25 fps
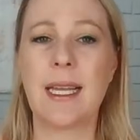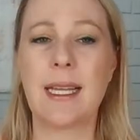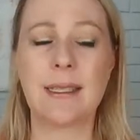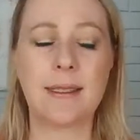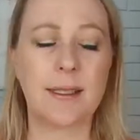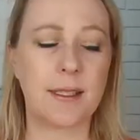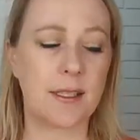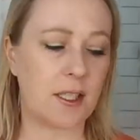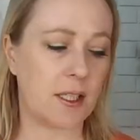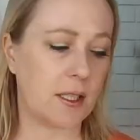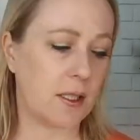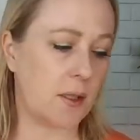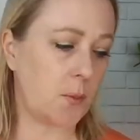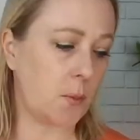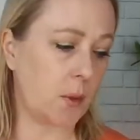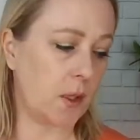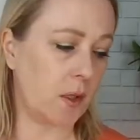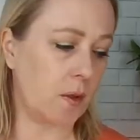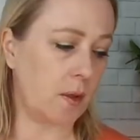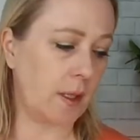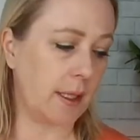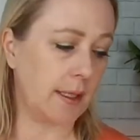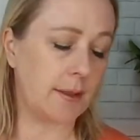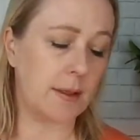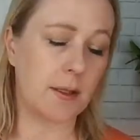it's just
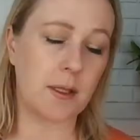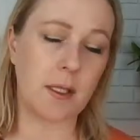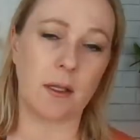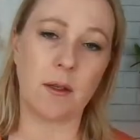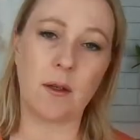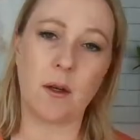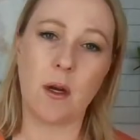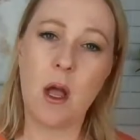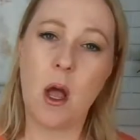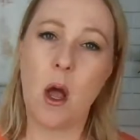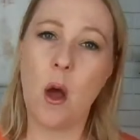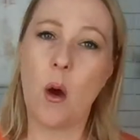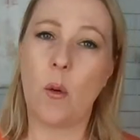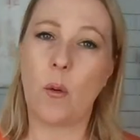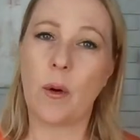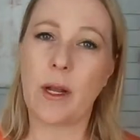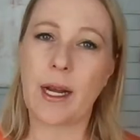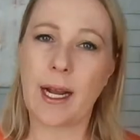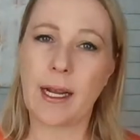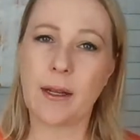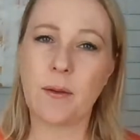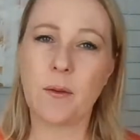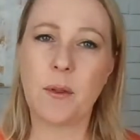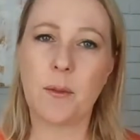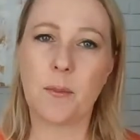broken. So what
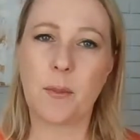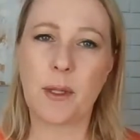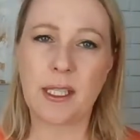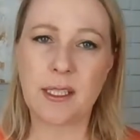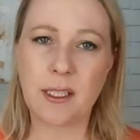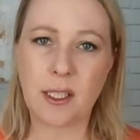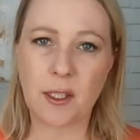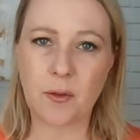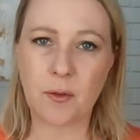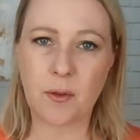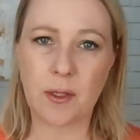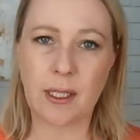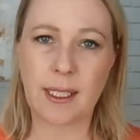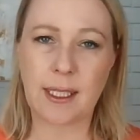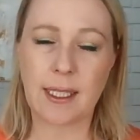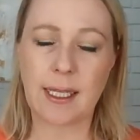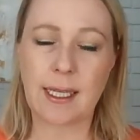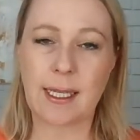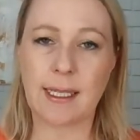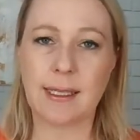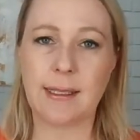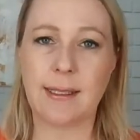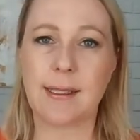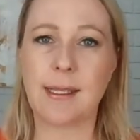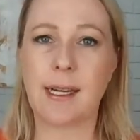I would be doing
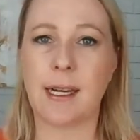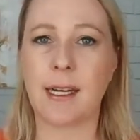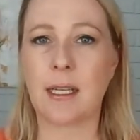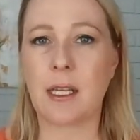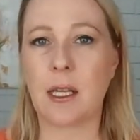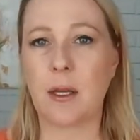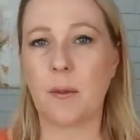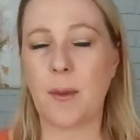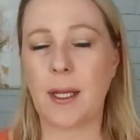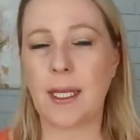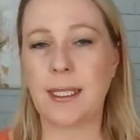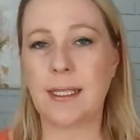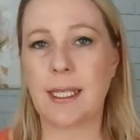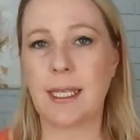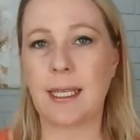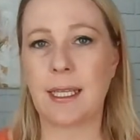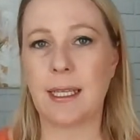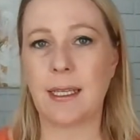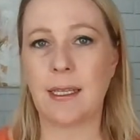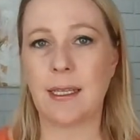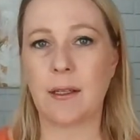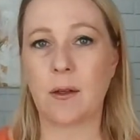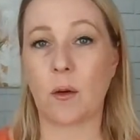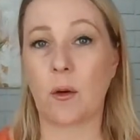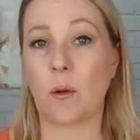is
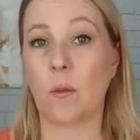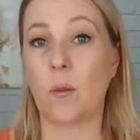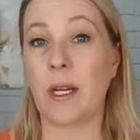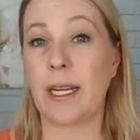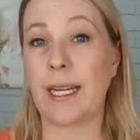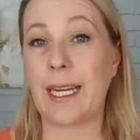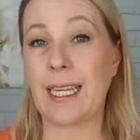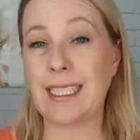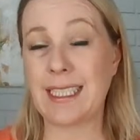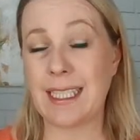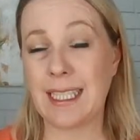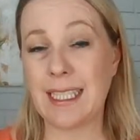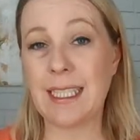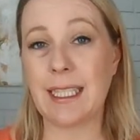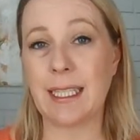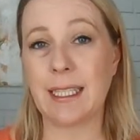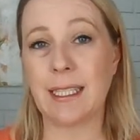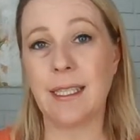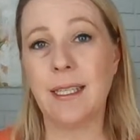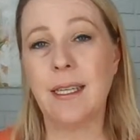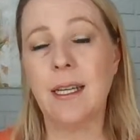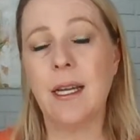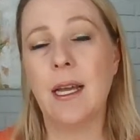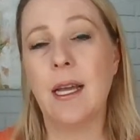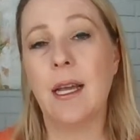documenting, or what I
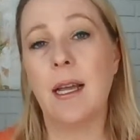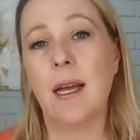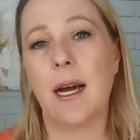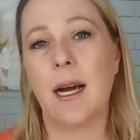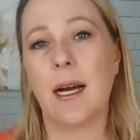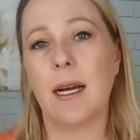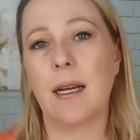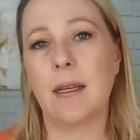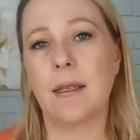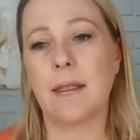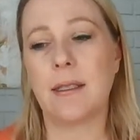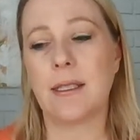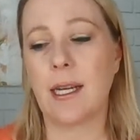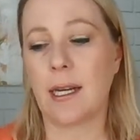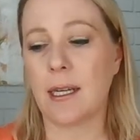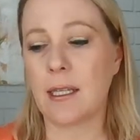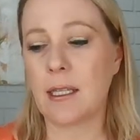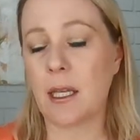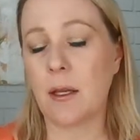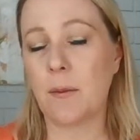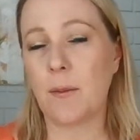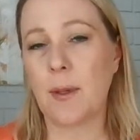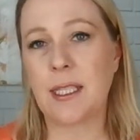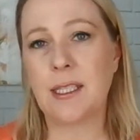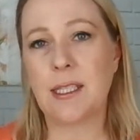did,
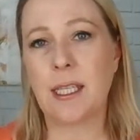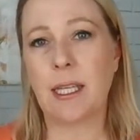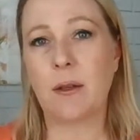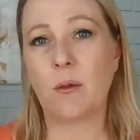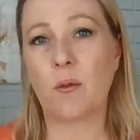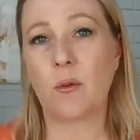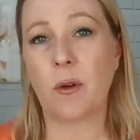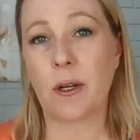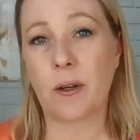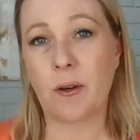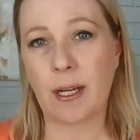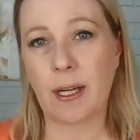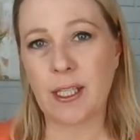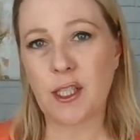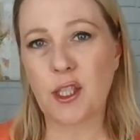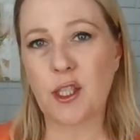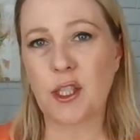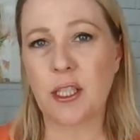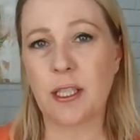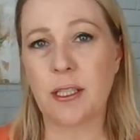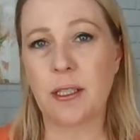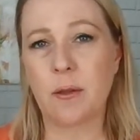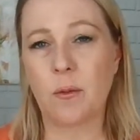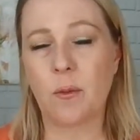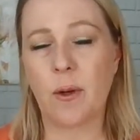documenting
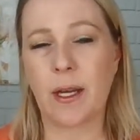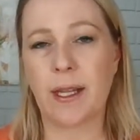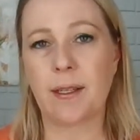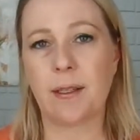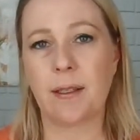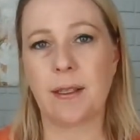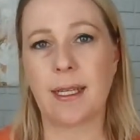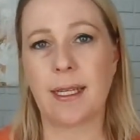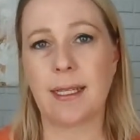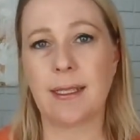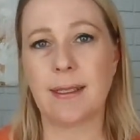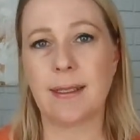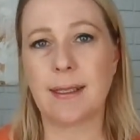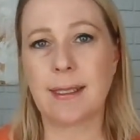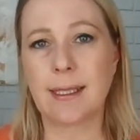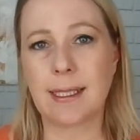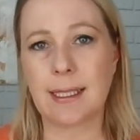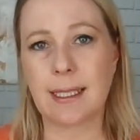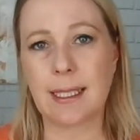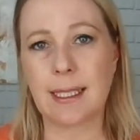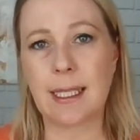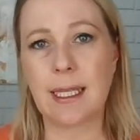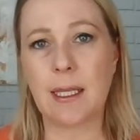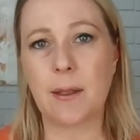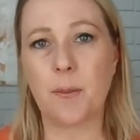regression, whether that's
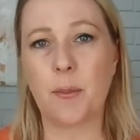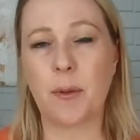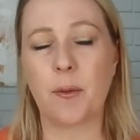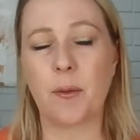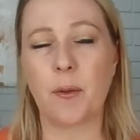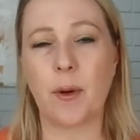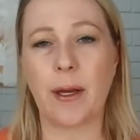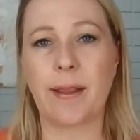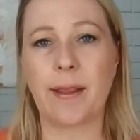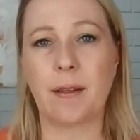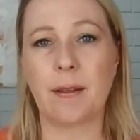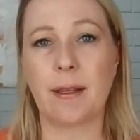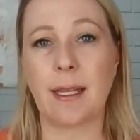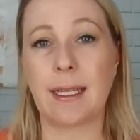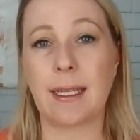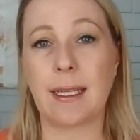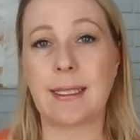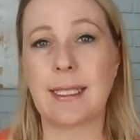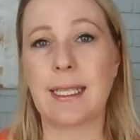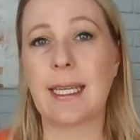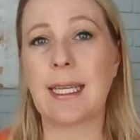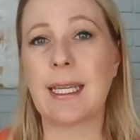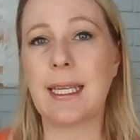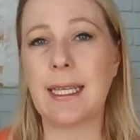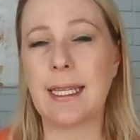sleep, whether
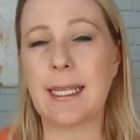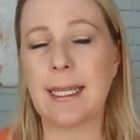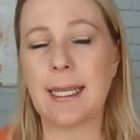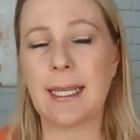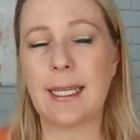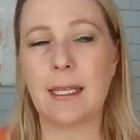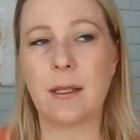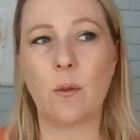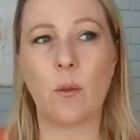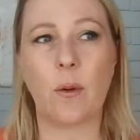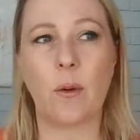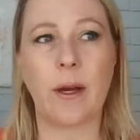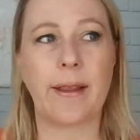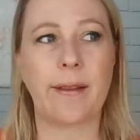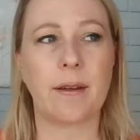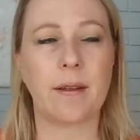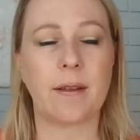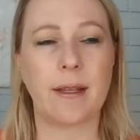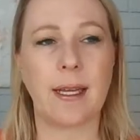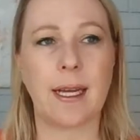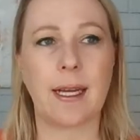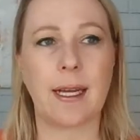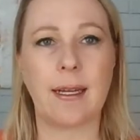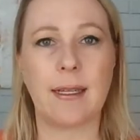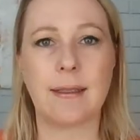that's eating,
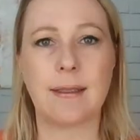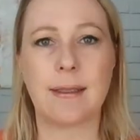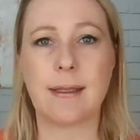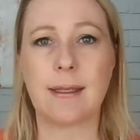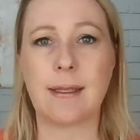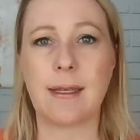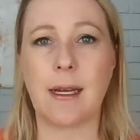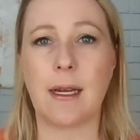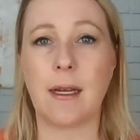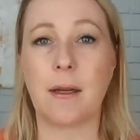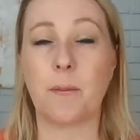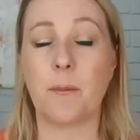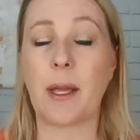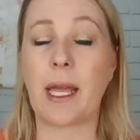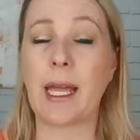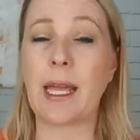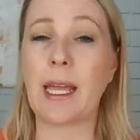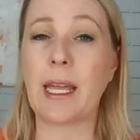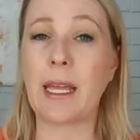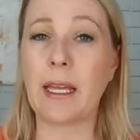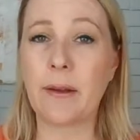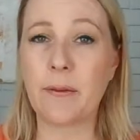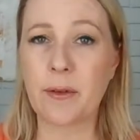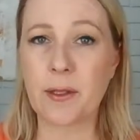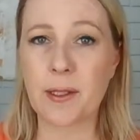whether that's
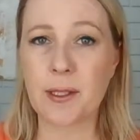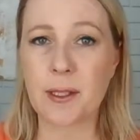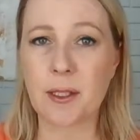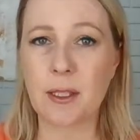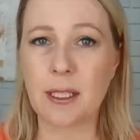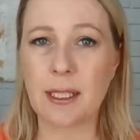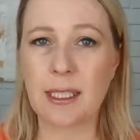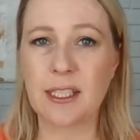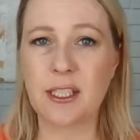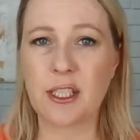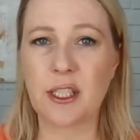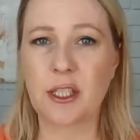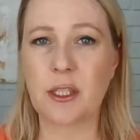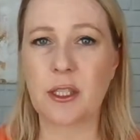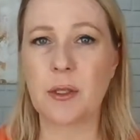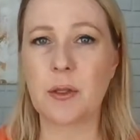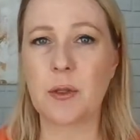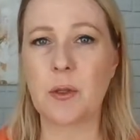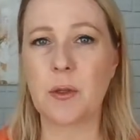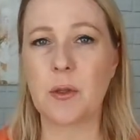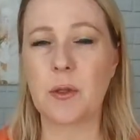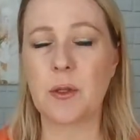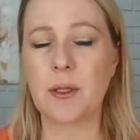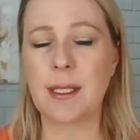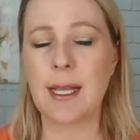behavioral
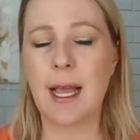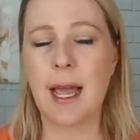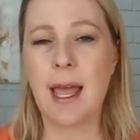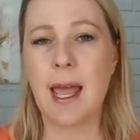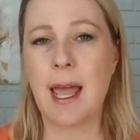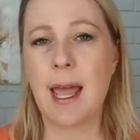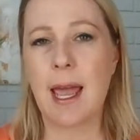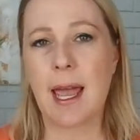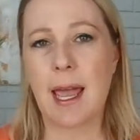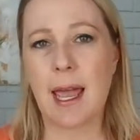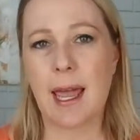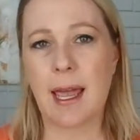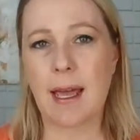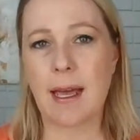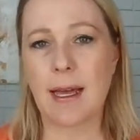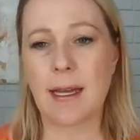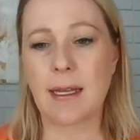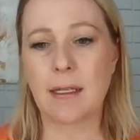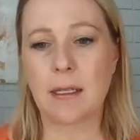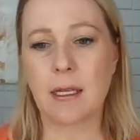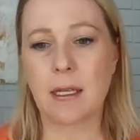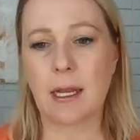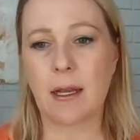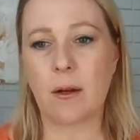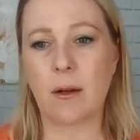issues,
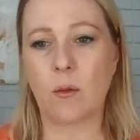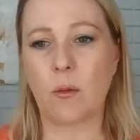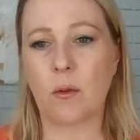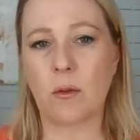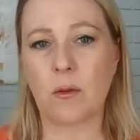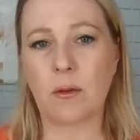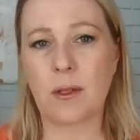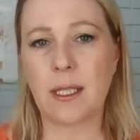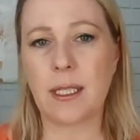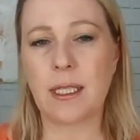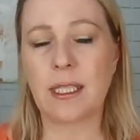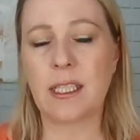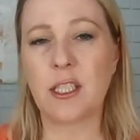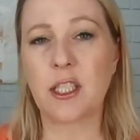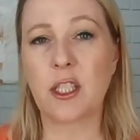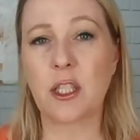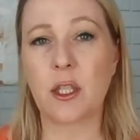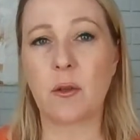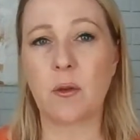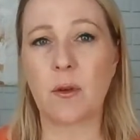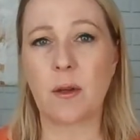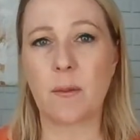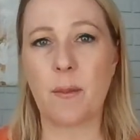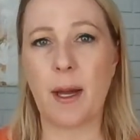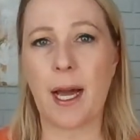and really
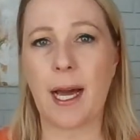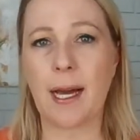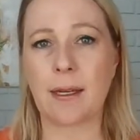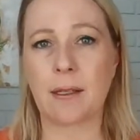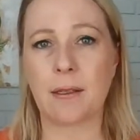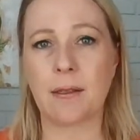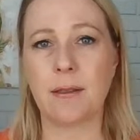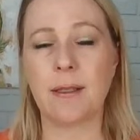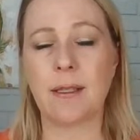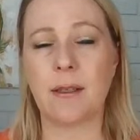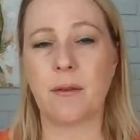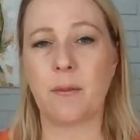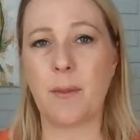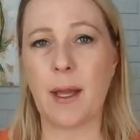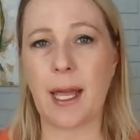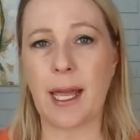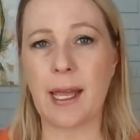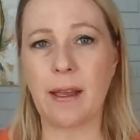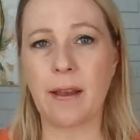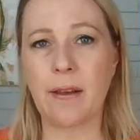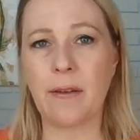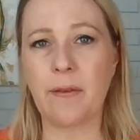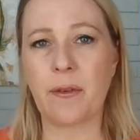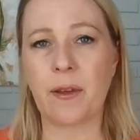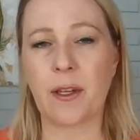showing patterns of
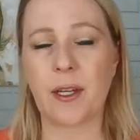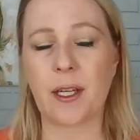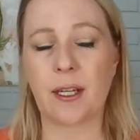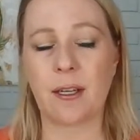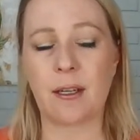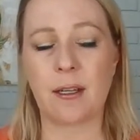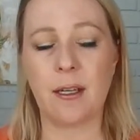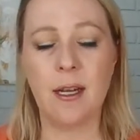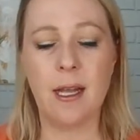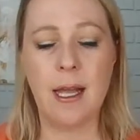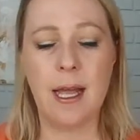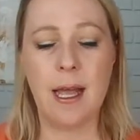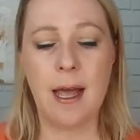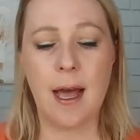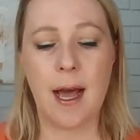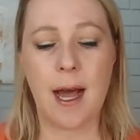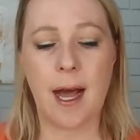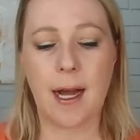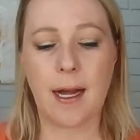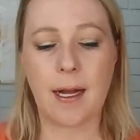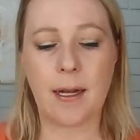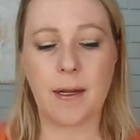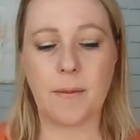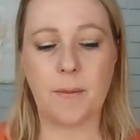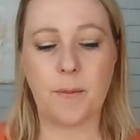behavior
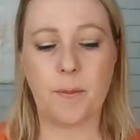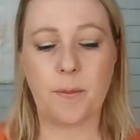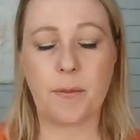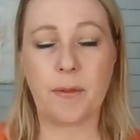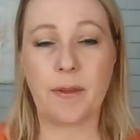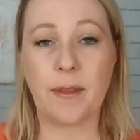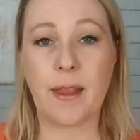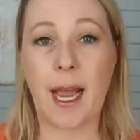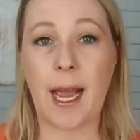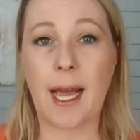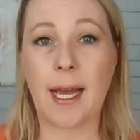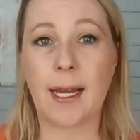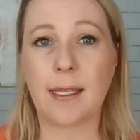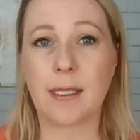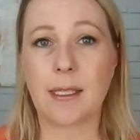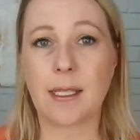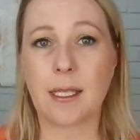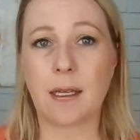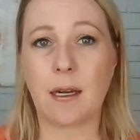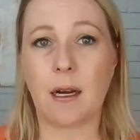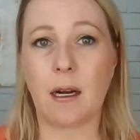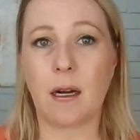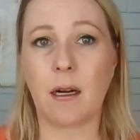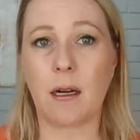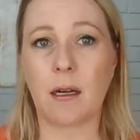that
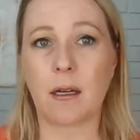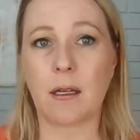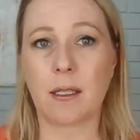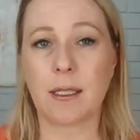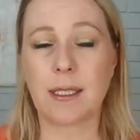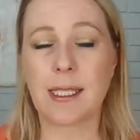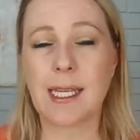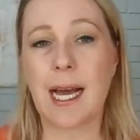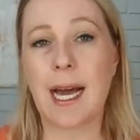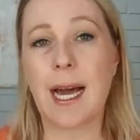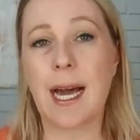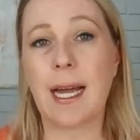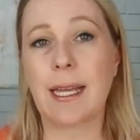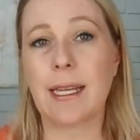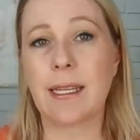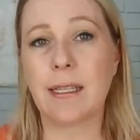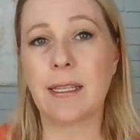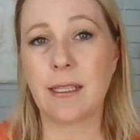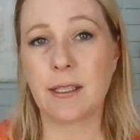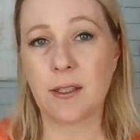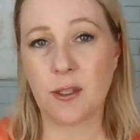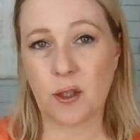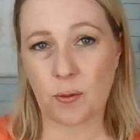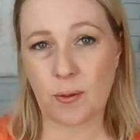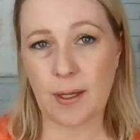are
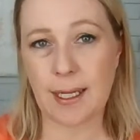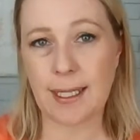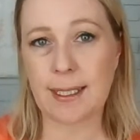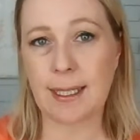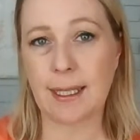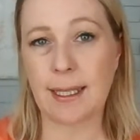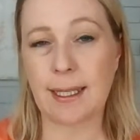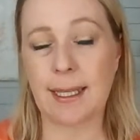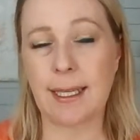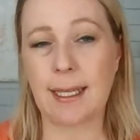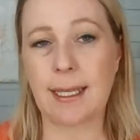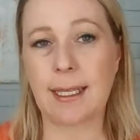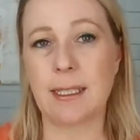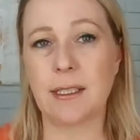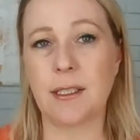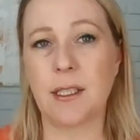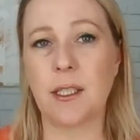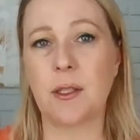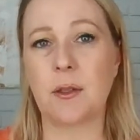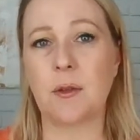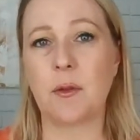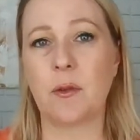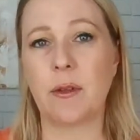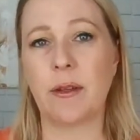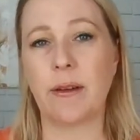tied directly
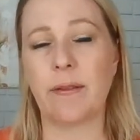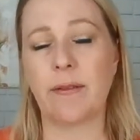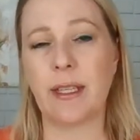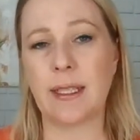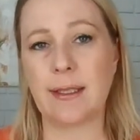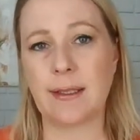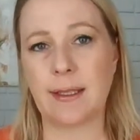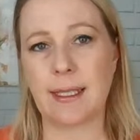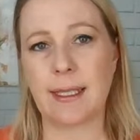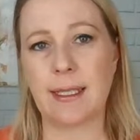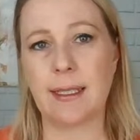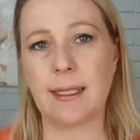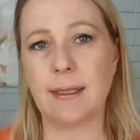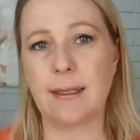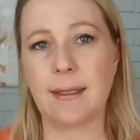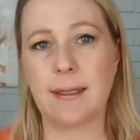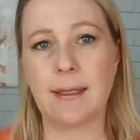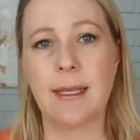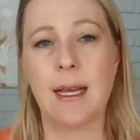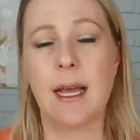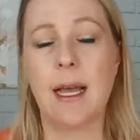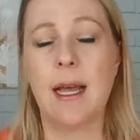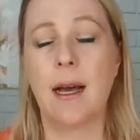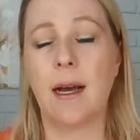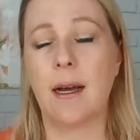into the visits.